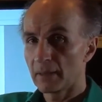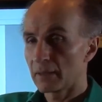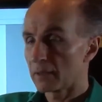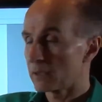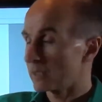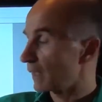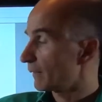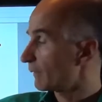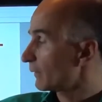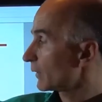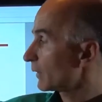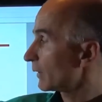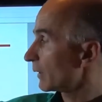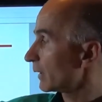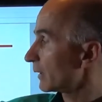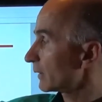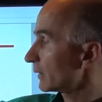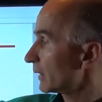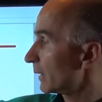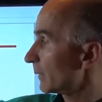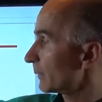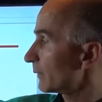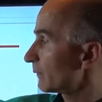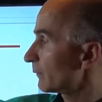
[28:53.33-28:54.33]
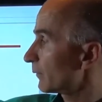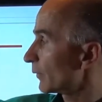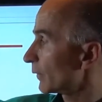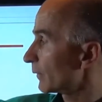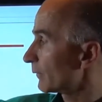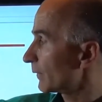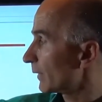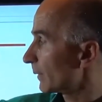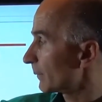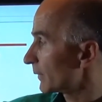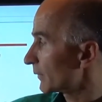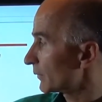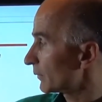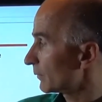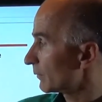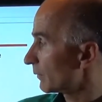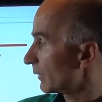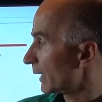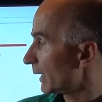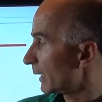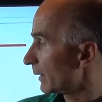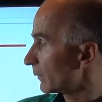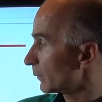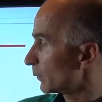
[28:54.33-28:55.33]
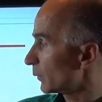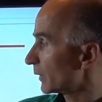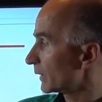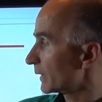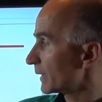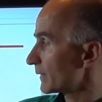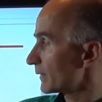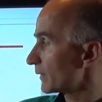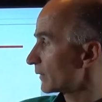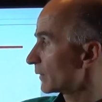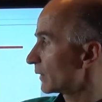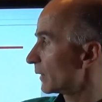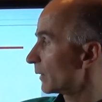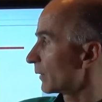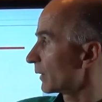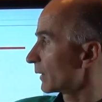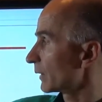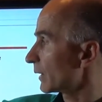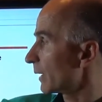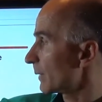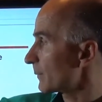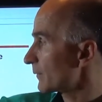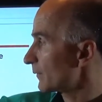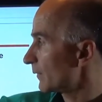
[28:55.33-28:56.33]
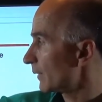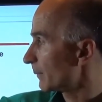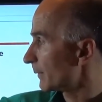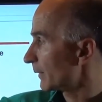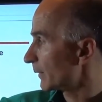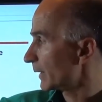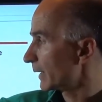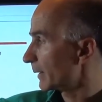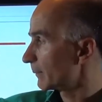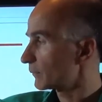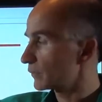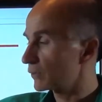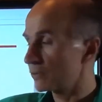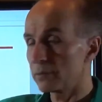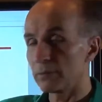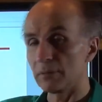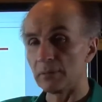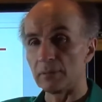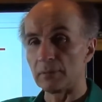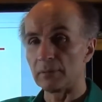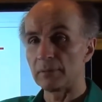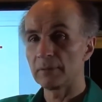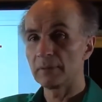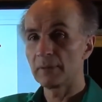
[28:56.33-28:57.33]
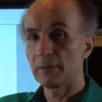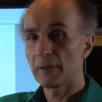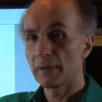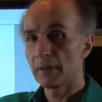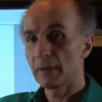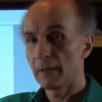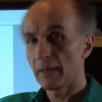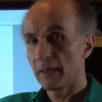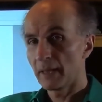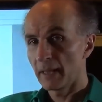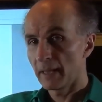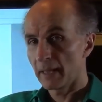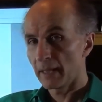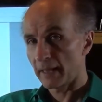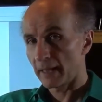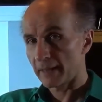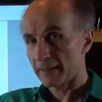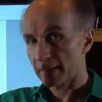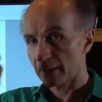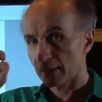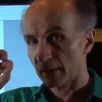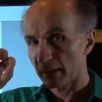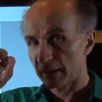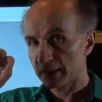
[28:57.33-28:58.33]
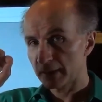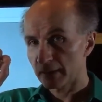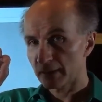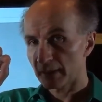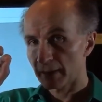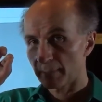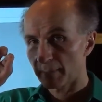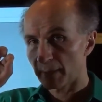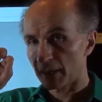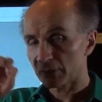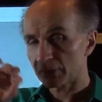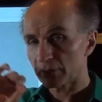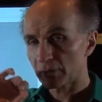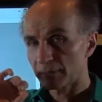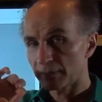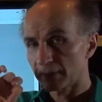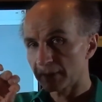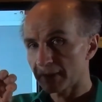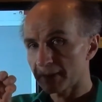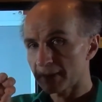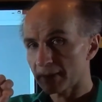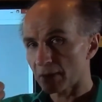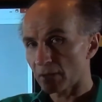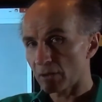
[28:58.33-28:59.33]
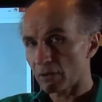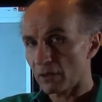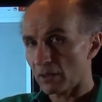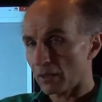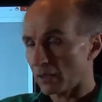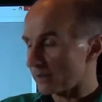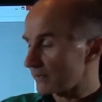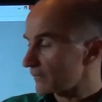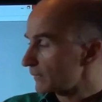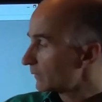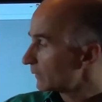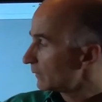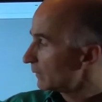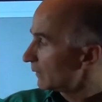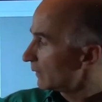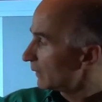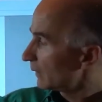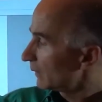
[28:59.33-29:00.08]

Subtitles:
You have a current flowing from here to ground. Where does it go? It comes from M2. A slight amount of it is lost